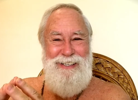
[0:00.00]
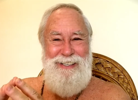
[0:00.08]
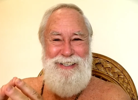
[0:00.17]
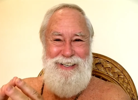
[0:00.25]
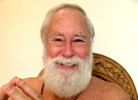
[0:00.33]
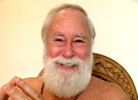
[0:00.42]

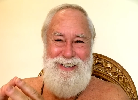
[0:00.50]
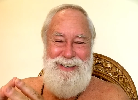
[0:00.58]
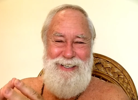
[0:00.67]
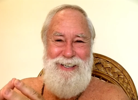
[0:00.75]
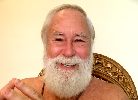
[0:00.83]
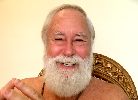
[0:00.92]

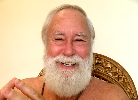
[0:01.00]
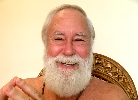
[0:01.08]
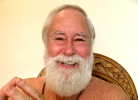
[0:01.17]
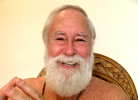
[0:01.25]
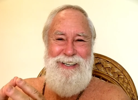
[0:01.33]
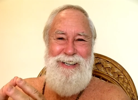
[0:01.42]

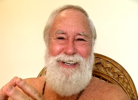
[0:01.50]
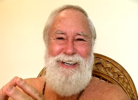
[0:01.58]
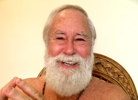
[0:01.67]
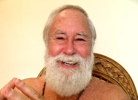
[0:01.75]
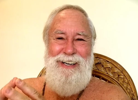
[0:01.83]
Nobody speaks.